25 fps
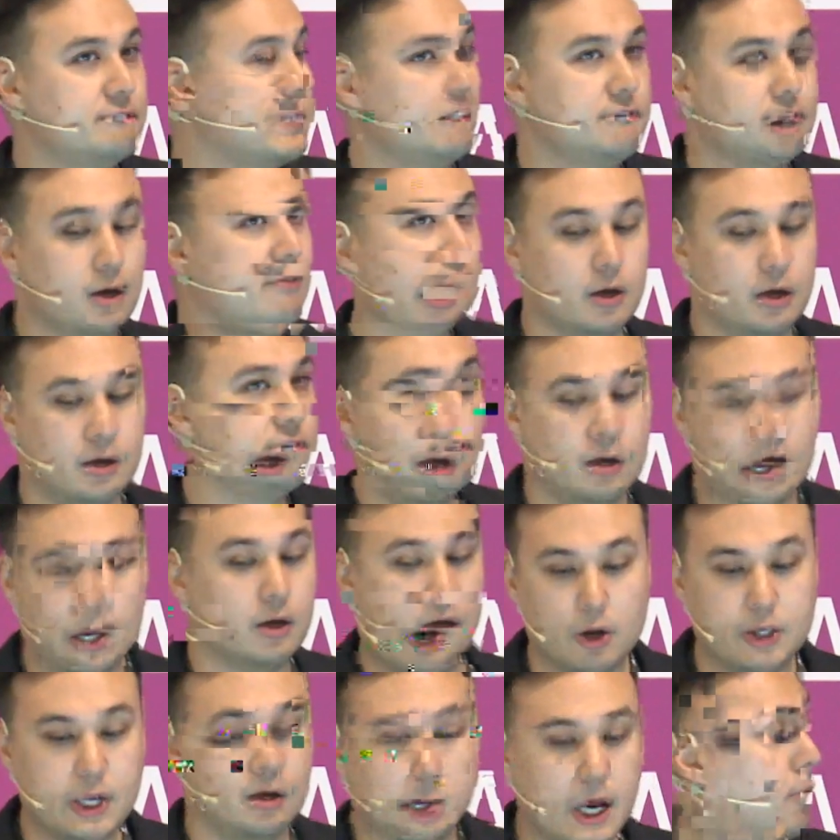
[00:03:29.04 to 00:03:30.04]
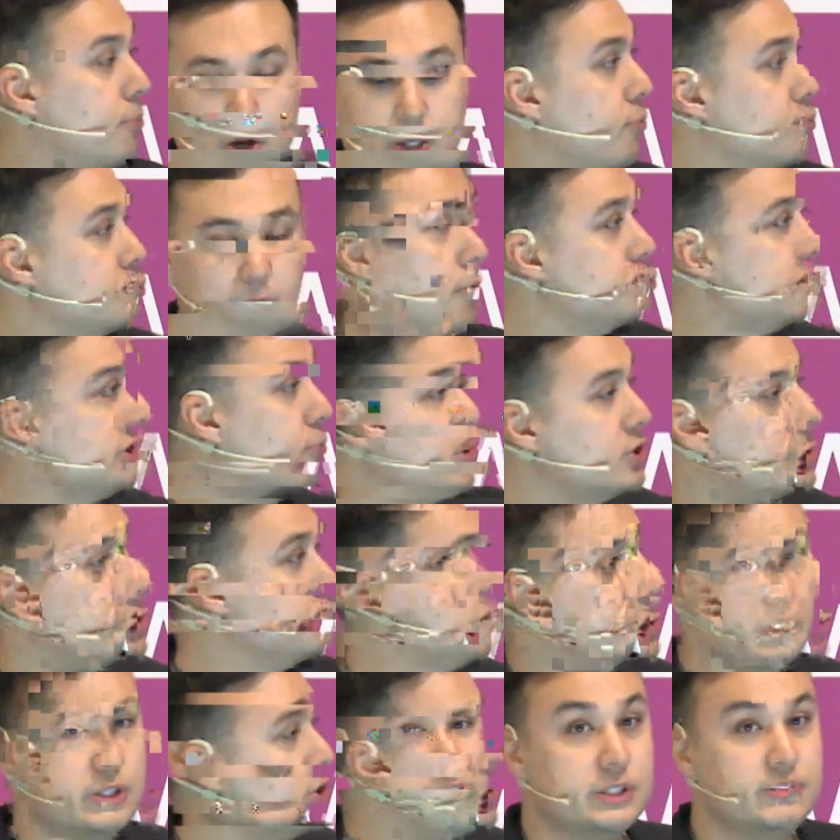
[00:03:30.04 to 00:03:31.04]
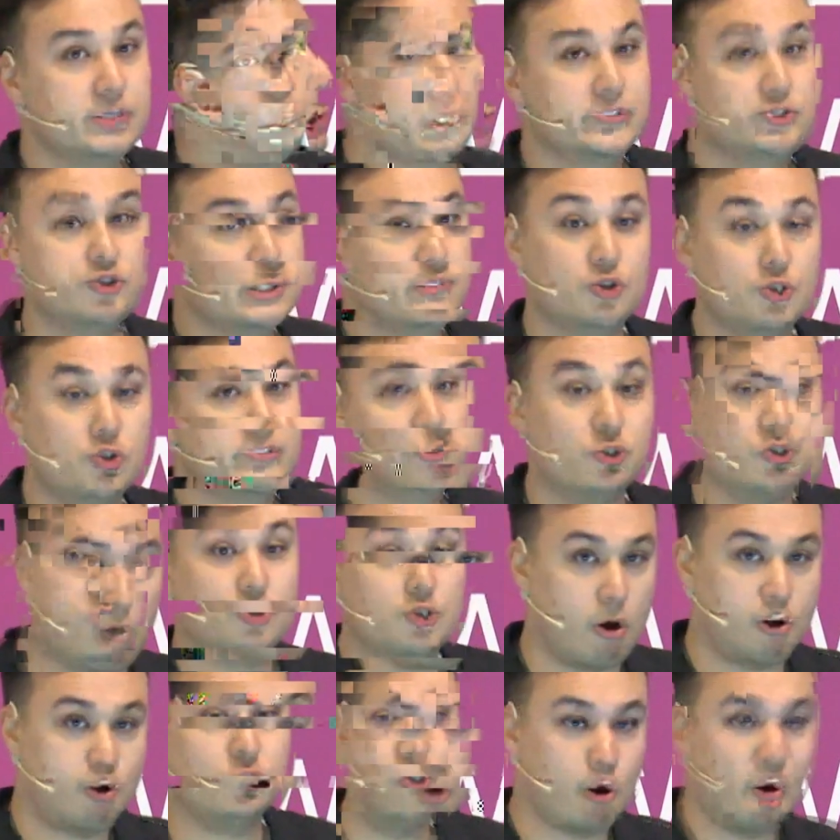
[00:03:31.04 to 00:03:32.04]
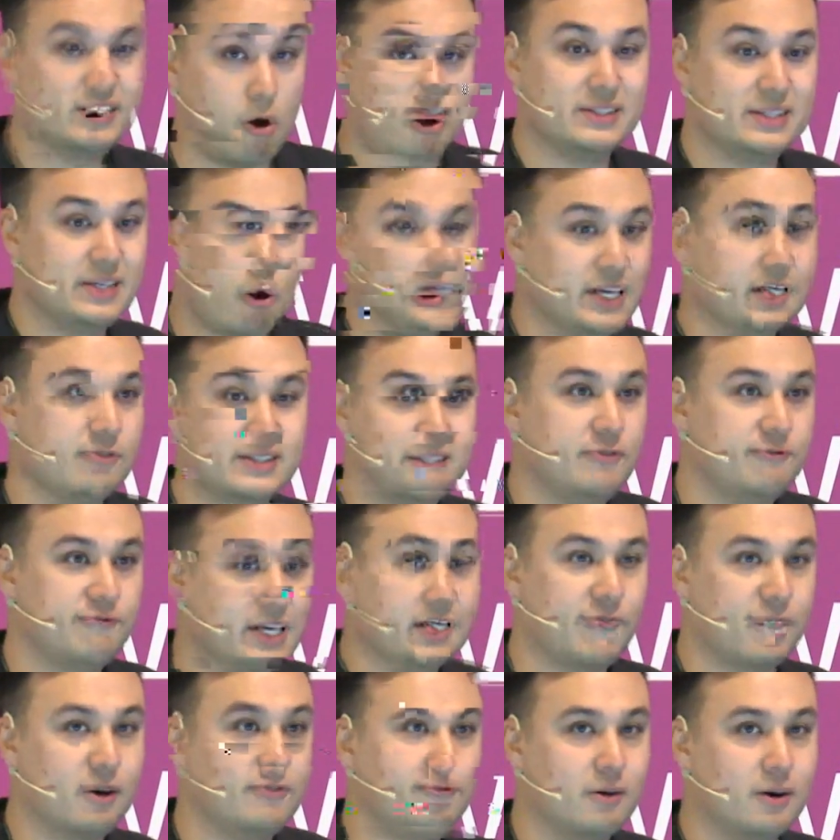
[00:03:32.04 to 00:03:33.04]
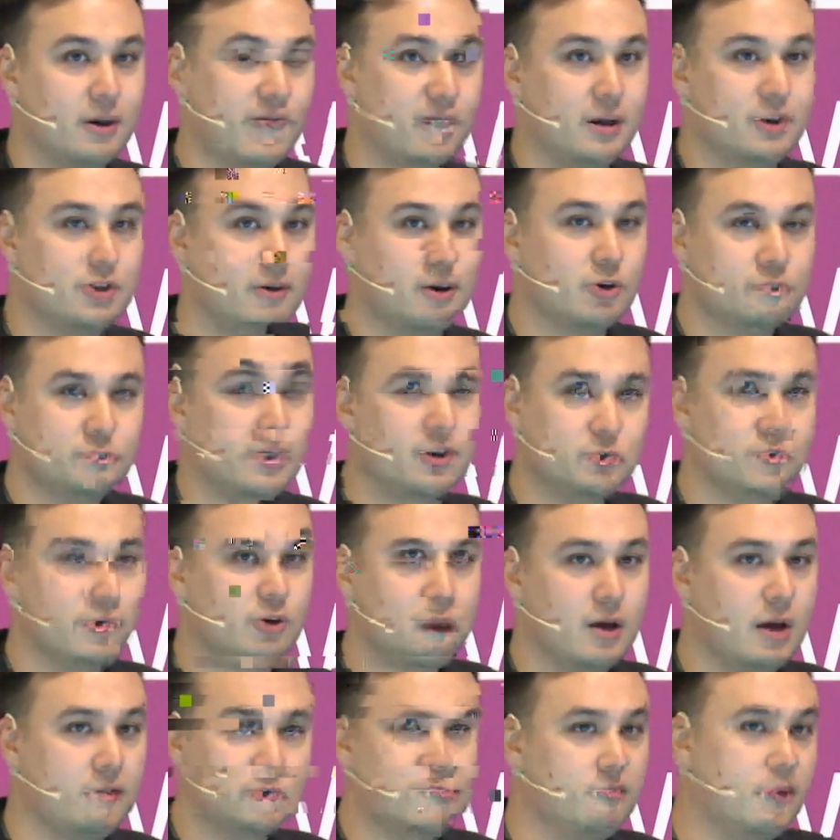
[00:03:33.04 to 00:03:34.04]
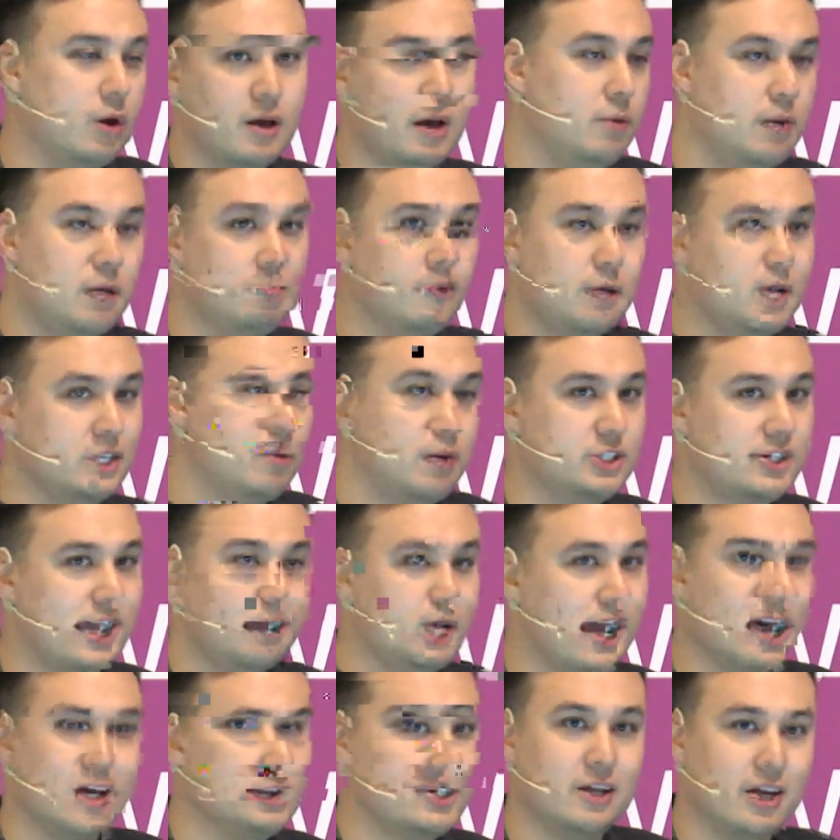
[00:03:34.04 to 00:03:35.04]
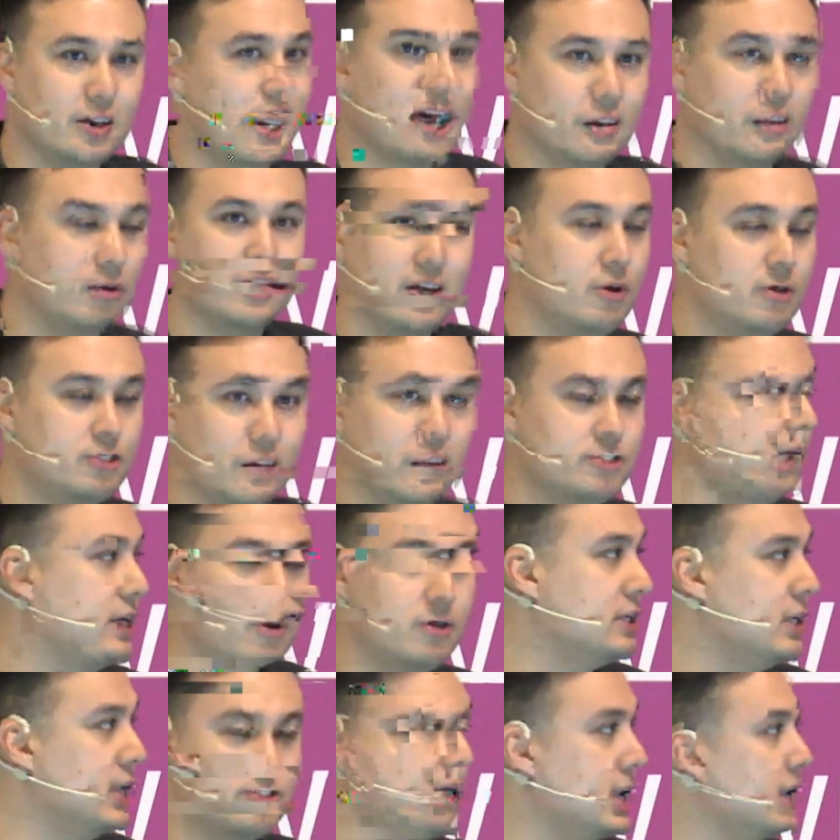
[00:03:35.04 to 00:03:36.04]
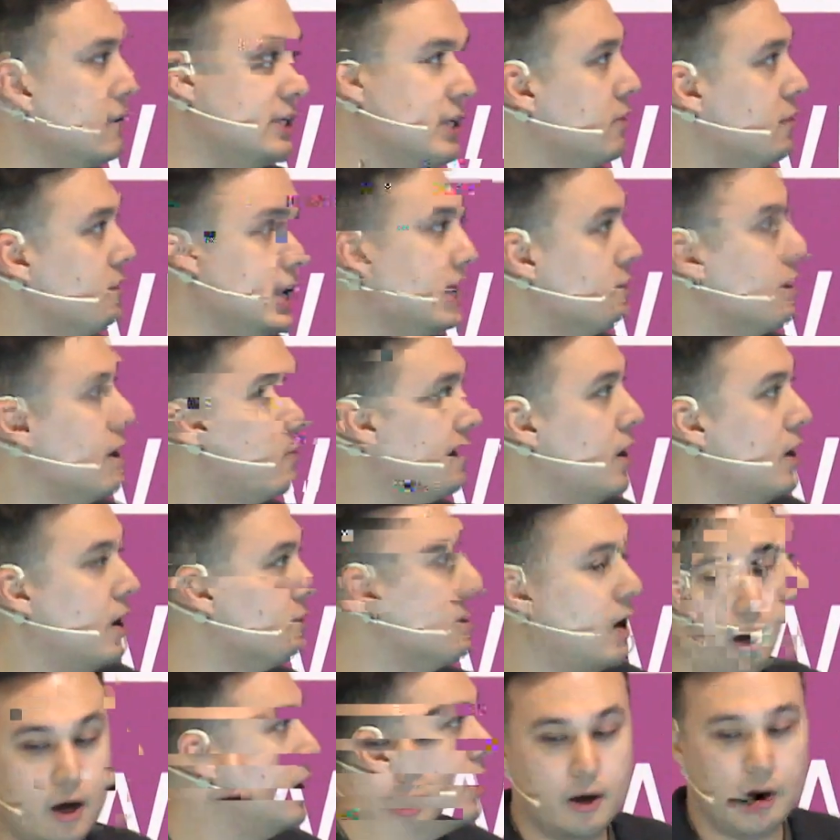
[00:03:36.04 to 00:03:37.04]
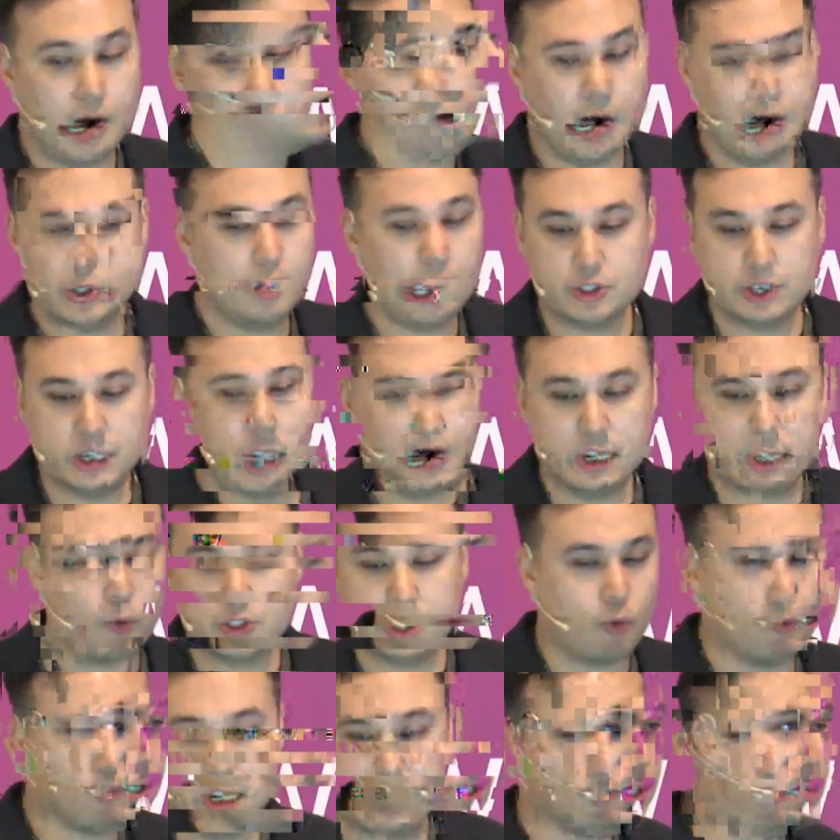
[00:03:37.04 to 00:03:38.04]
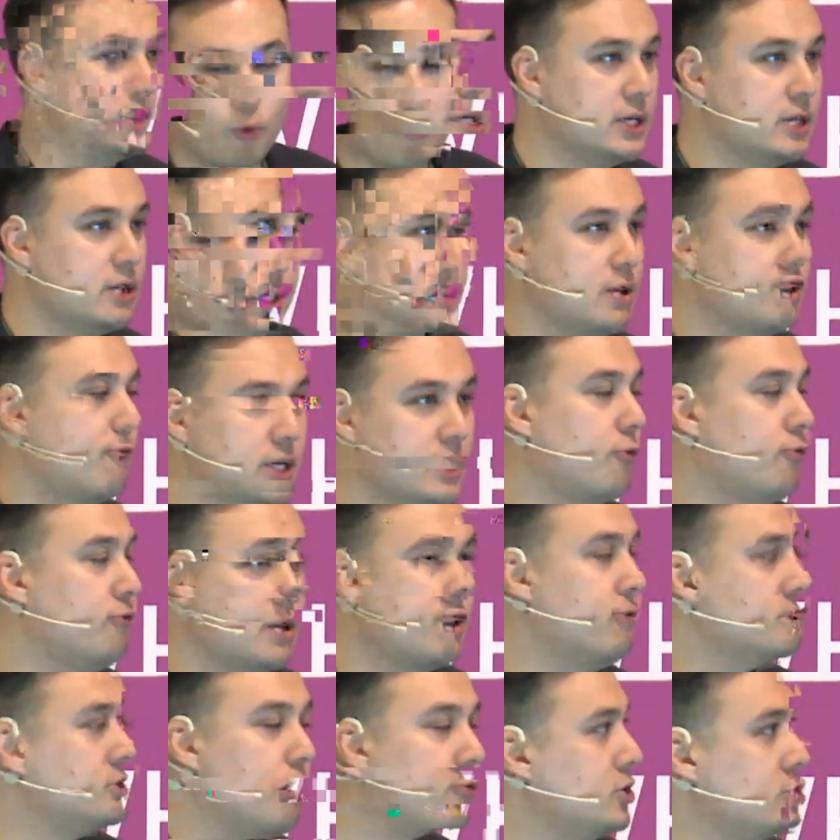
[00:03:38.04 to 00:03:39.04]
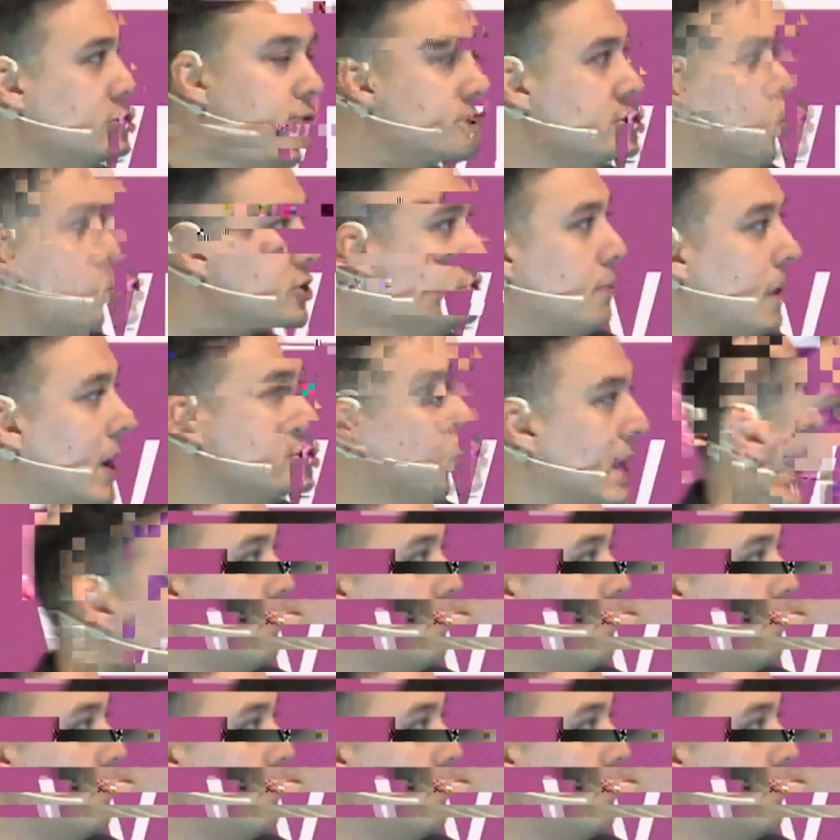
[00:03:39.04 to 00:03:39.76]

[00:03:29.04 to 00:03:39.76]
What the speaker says: We set a service to download the price of Bitcoin. You hold how much Bitcoin you have, and then over the course of time, you can see that charted on your local